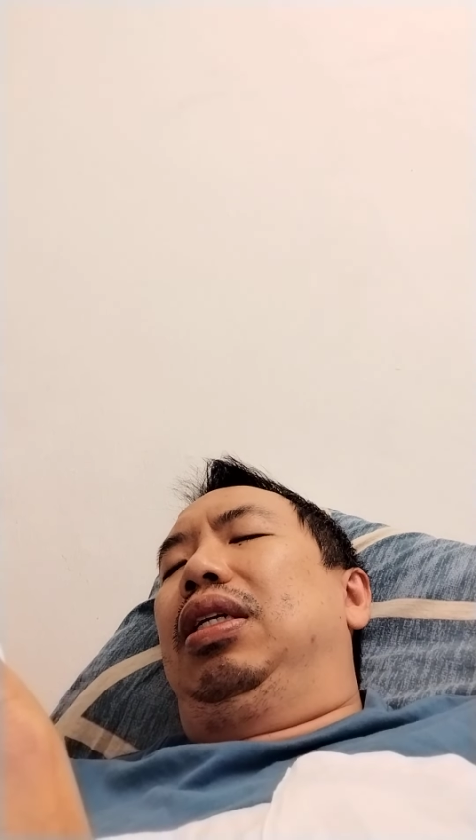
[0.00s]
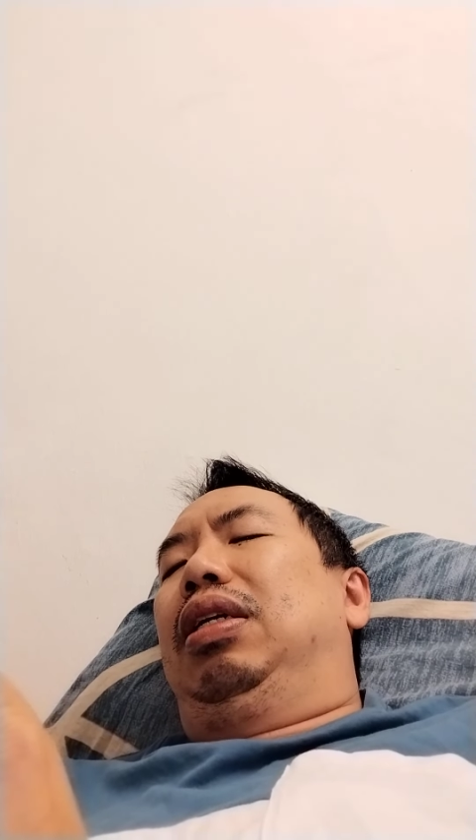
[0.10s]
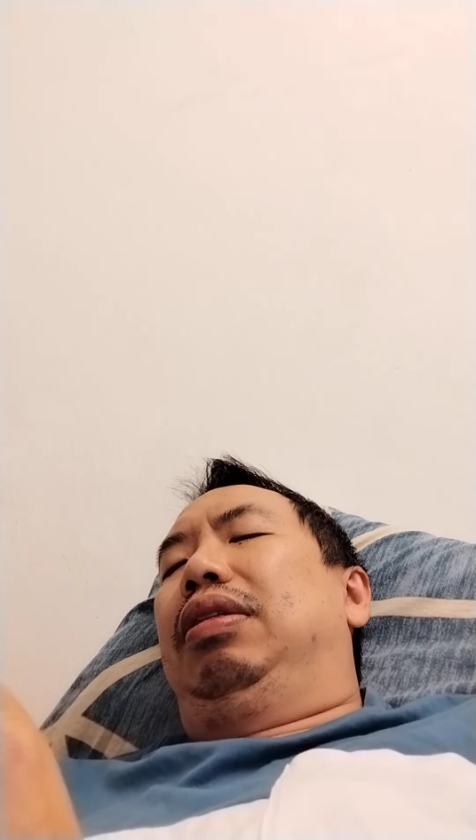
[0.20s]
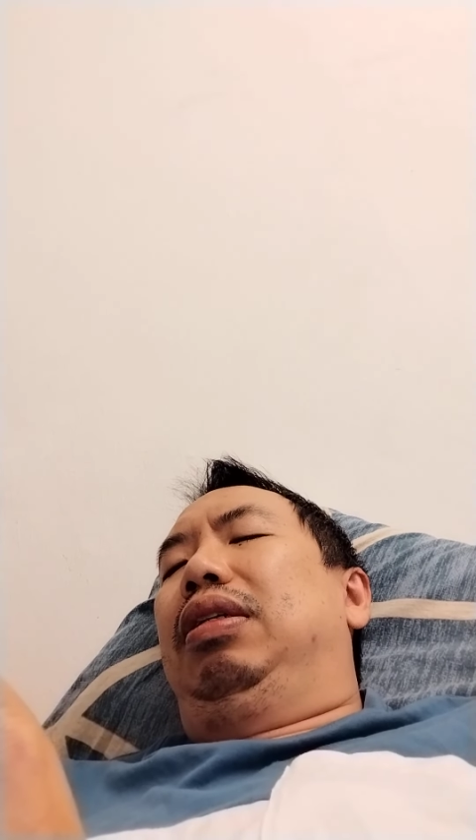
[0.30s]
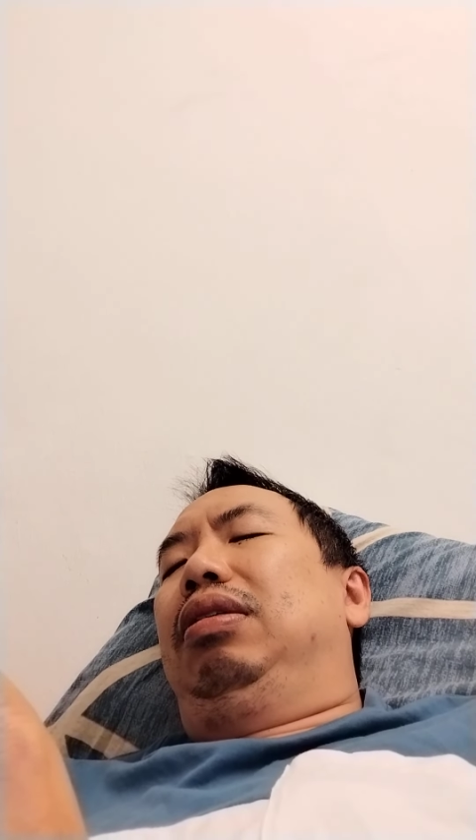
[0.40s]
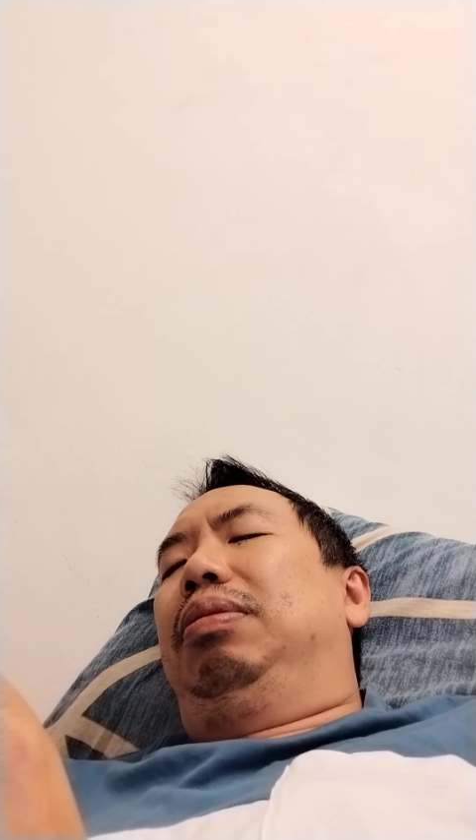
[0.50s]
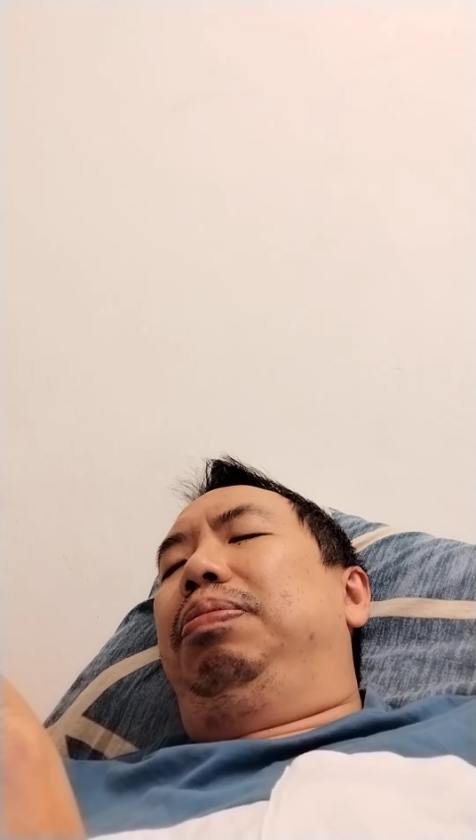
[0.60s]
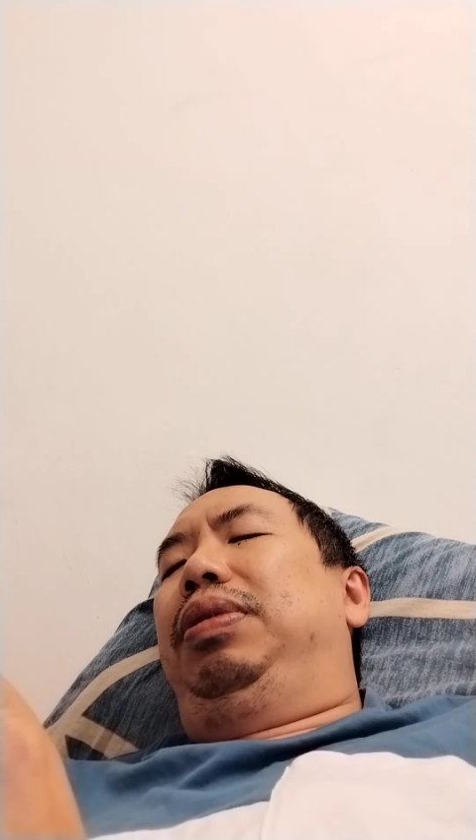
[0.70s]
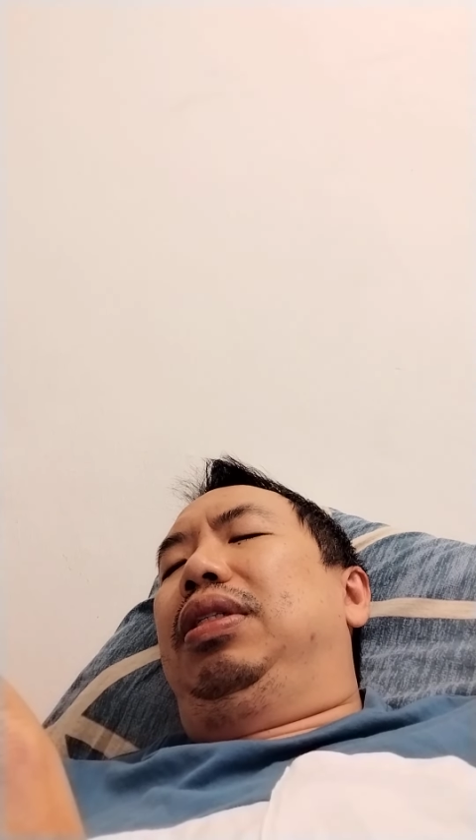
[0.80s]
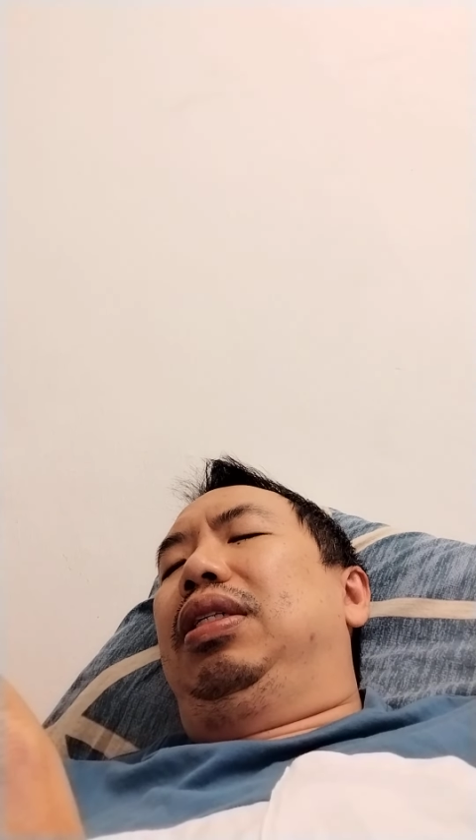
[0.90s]
After
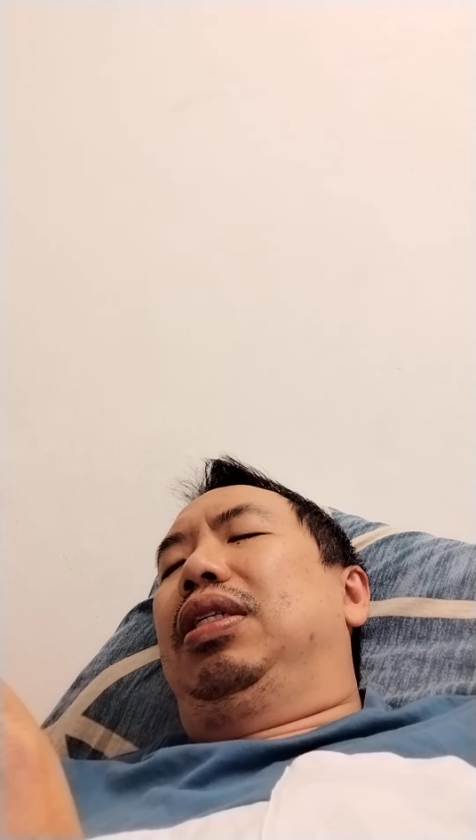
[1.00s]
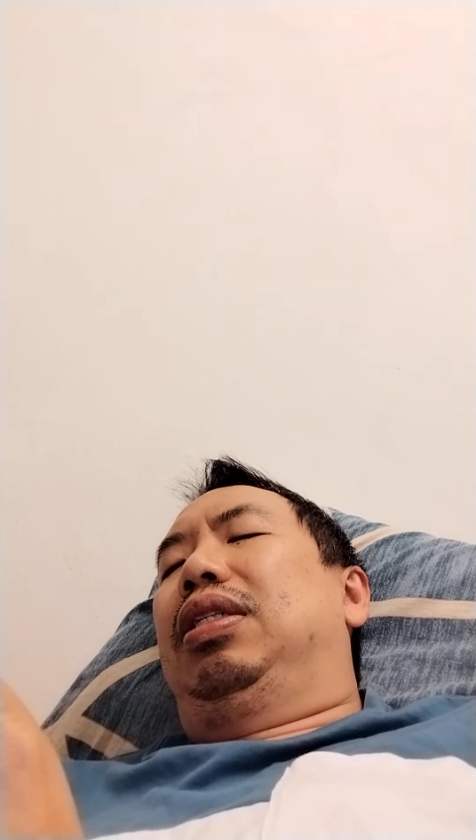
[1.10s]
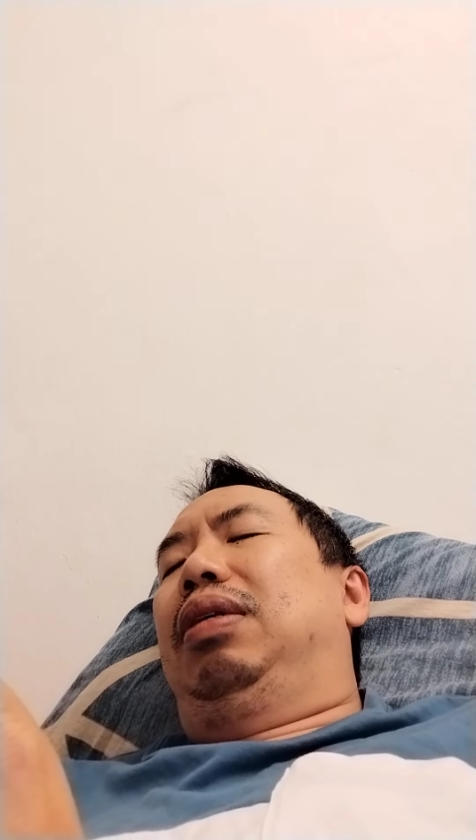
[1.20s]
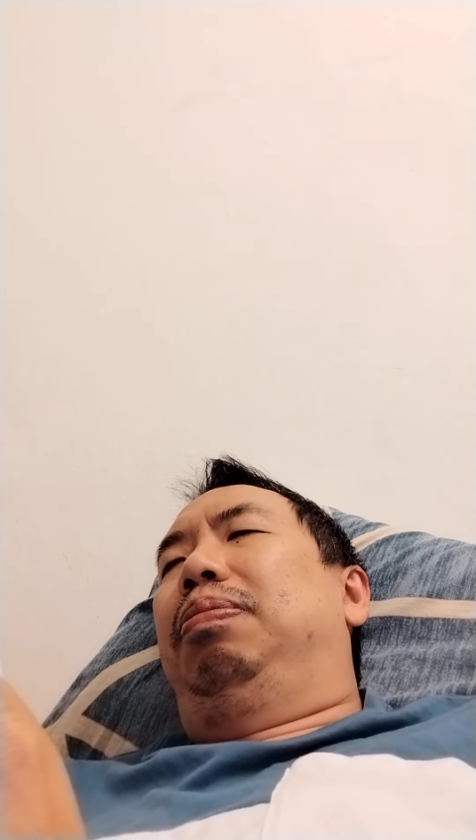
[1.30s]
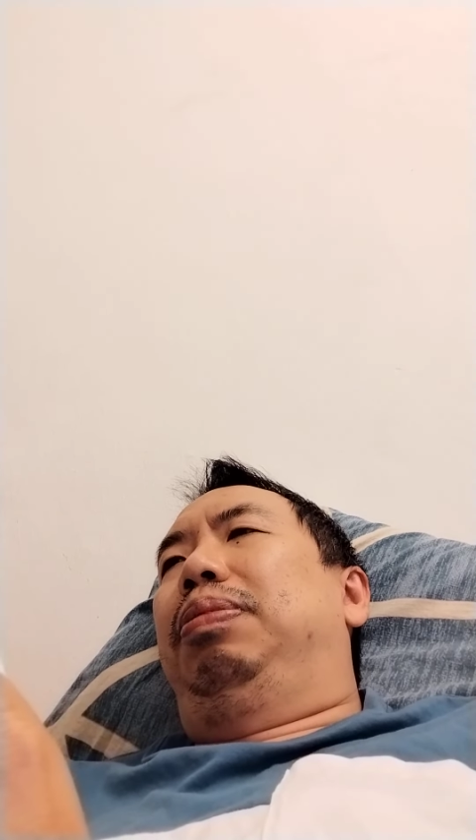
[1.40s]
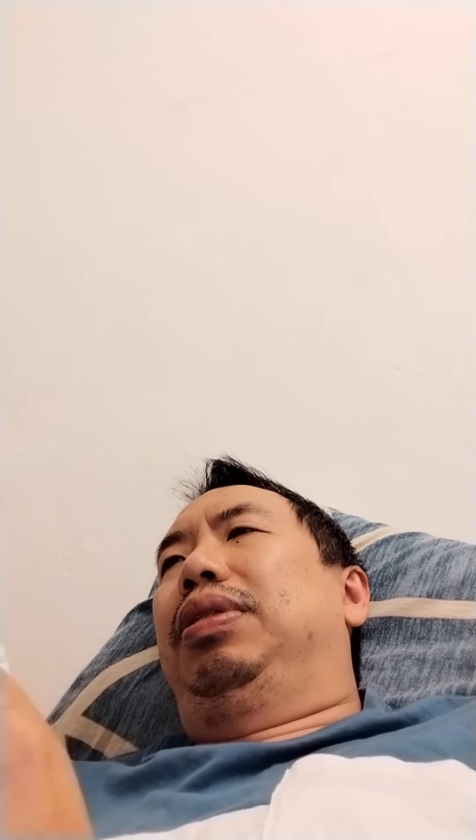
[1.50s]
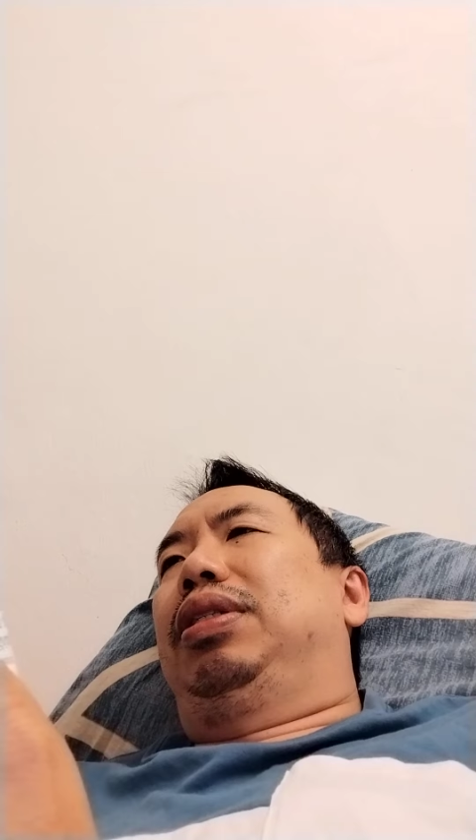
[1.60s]
completing the temple